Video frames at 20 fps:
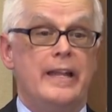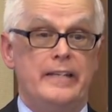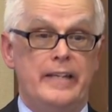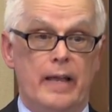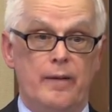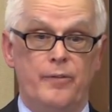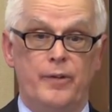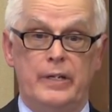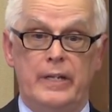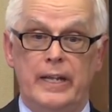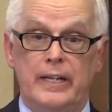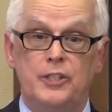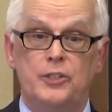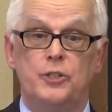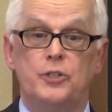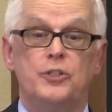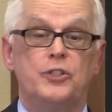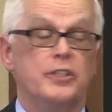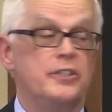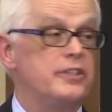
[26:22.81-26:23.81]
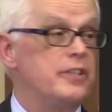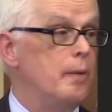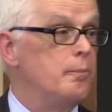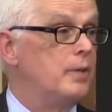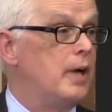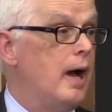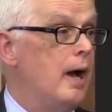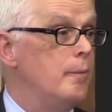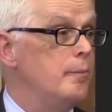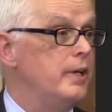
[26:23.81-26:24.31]
definitions that
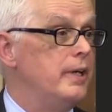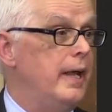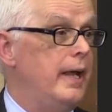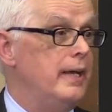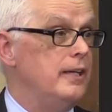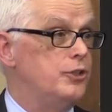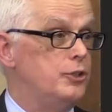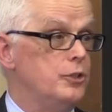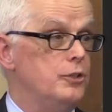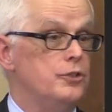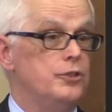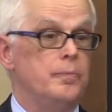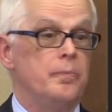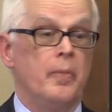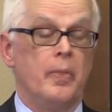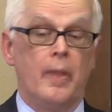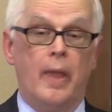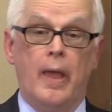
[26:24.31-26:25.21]
some combinations